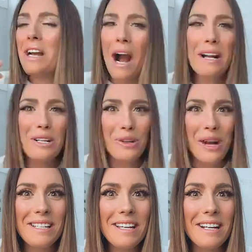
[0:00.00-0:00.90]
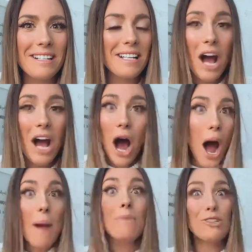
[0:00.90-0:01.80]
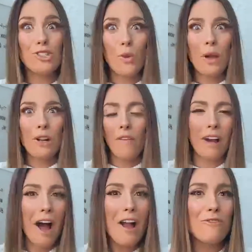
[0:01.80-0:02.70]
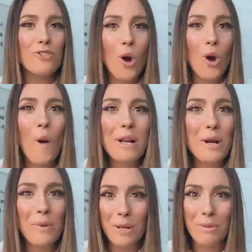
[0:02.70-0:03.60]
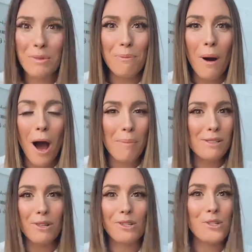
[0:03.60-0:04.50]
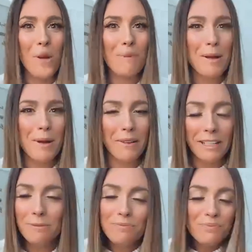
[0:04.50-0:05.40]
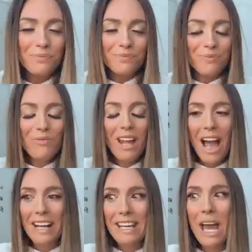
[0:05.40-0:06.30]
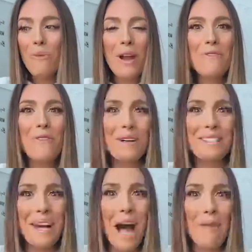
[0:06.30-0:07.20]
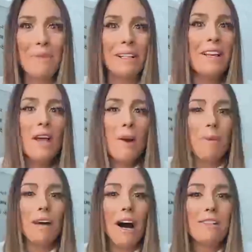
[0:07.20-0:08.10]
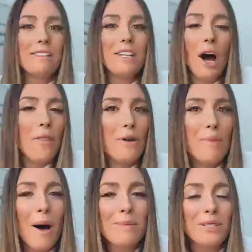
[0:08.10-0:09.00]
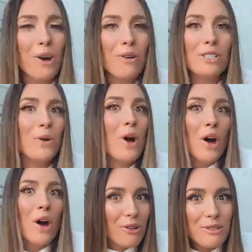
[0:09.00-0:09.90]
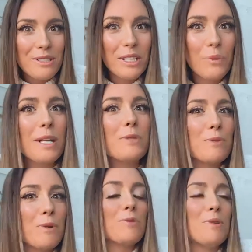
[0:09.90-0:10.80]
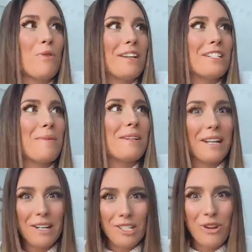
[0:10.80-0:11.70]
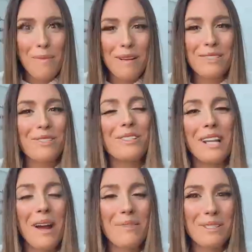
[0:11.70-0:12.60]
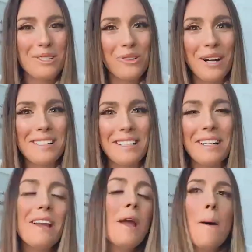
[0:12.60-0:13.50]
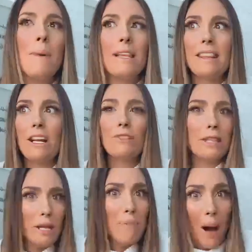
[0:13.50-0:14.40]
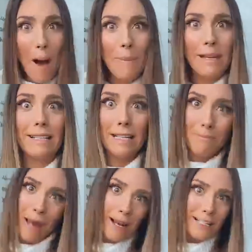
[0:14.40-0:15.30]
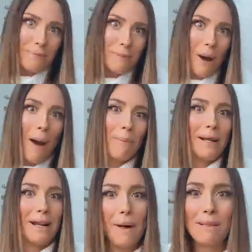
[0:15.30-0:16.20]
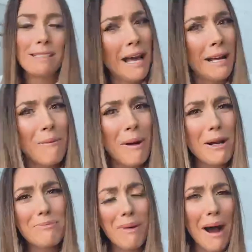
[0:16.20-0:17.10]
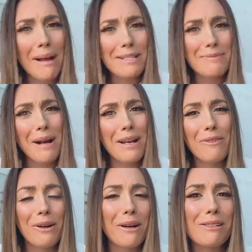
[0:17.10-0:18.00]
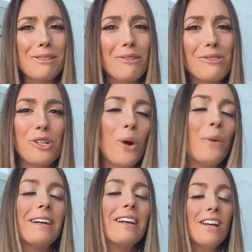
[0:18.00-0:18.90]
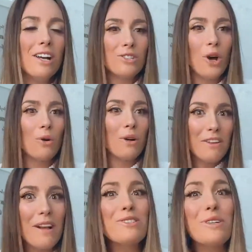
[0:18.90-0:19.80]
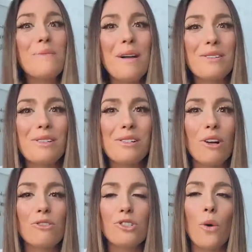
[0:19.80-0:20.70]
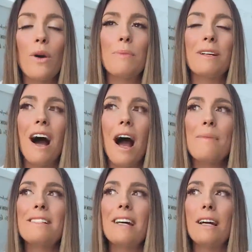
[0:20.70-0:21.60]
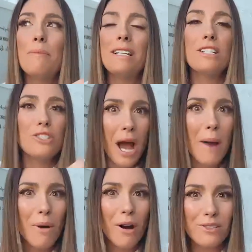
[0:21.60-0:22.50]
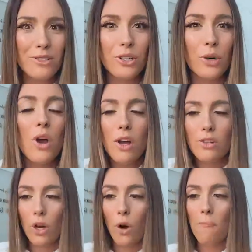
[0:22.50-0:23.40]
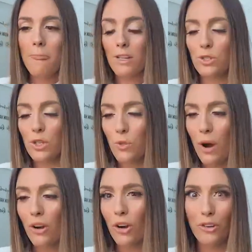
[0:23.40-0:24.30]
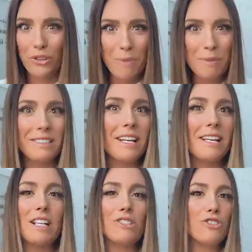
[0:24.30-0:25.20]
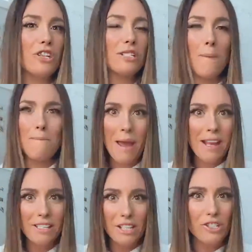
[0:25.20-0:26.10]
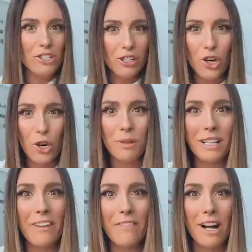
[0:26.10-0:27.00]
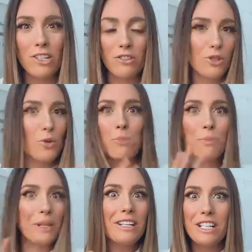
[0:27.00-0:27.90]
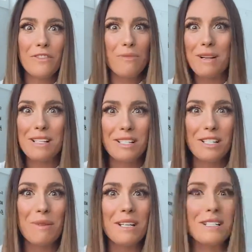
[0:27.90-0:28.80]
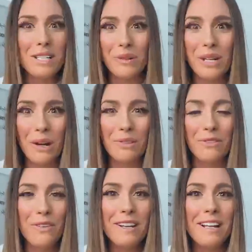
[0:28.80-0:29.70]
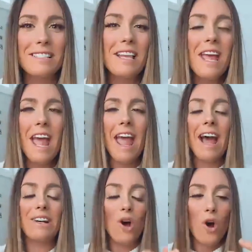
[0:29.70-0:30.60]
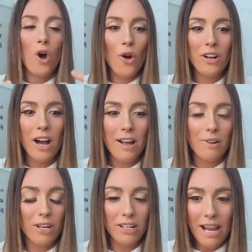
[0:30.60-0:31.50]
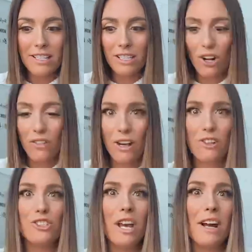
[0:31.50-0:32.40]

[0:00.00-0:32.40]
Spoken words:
kind of crazy because I'm not showing it all. Like, I have no idea when I'm going to pop and start showing my belly. I can't wait for it to happen. But I'll see other moms that are also 13 weeks, which puts me right into my second trimester today, which is crazy. But they're popping. Like, they bellies be popping. And I'm just like, where's mine? Is mine ever going to start showing? So eventually mine's going to start showing, but I'm in a chat pod too. So there's this one girl, her name is Liz, and she's amazing. She does Herbalife actually. So a completely different business as me, still in health and fitness. And her and I connected on there. She